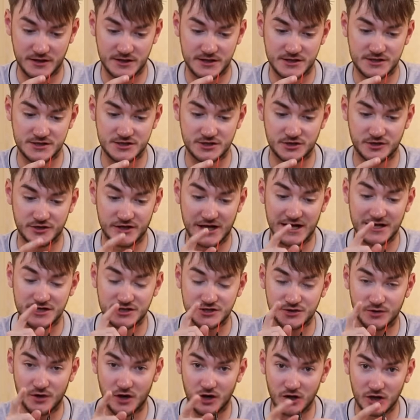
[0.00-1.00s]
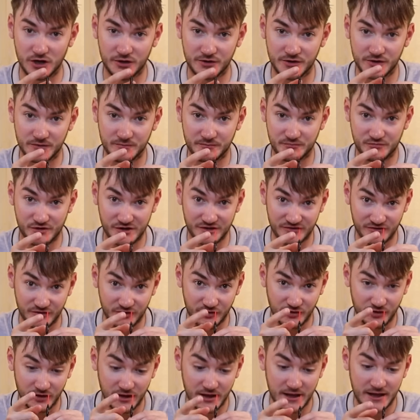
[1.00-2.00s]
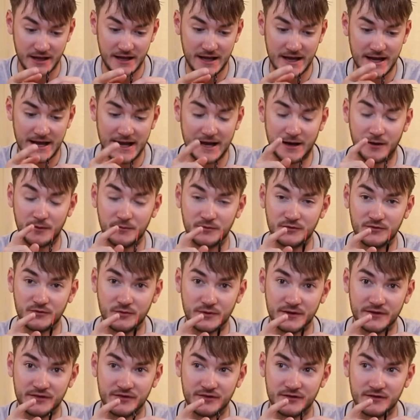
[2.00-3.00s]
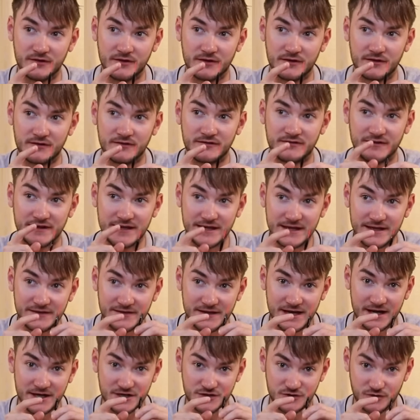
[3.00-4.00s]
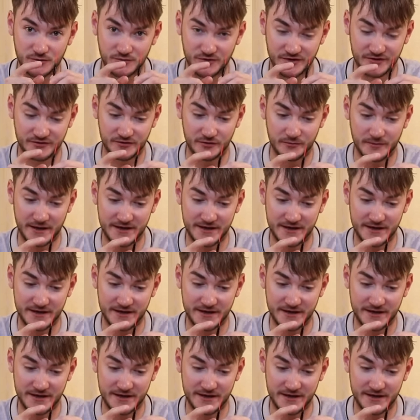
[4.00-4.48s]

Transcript: So the actual hollow bristle helps with seeing the actual bristle